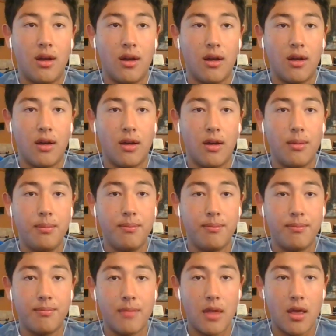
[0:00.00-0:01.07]
Uh,
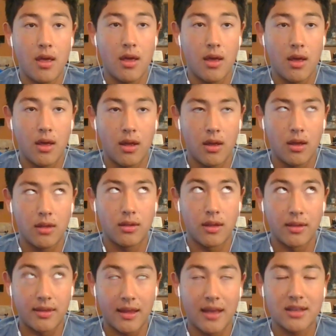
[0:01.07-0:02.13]

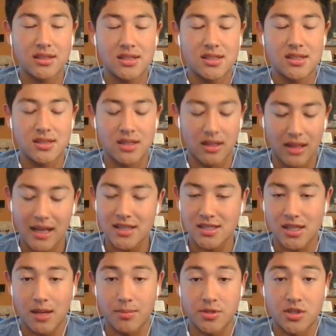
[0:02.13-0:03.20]
the
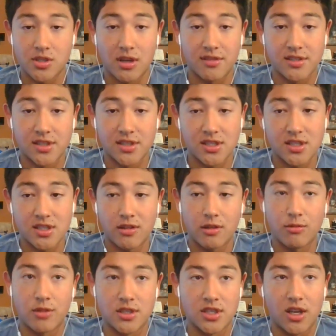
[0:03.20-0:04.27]
last option I was
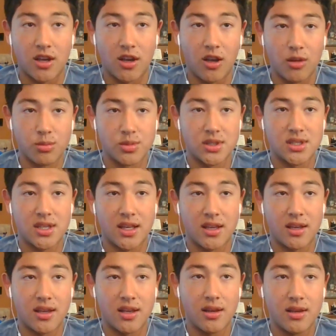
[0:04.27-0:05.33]
considering was a
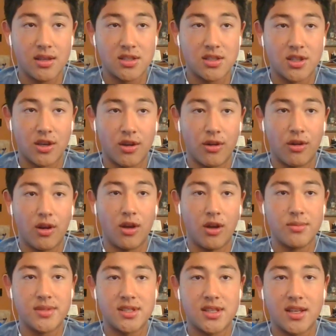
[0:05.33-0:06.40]
homestay. So
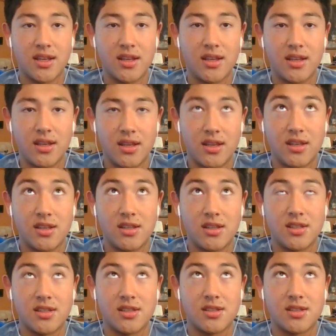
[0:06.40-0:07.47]
homestay
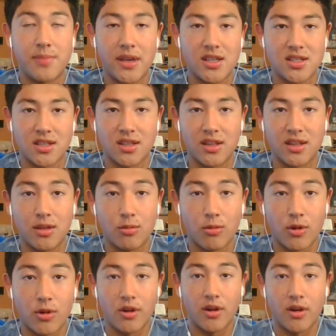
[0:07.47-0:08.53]
is basically
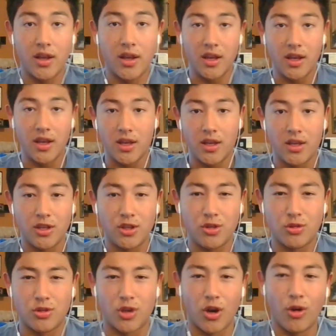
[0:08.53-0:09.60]
where
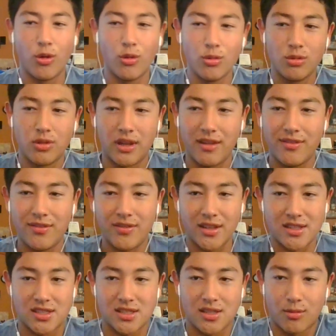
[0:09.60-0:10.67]
you go live
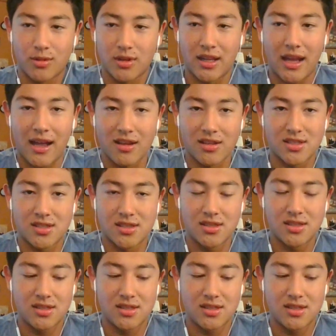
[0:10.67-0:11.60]
in someone's house,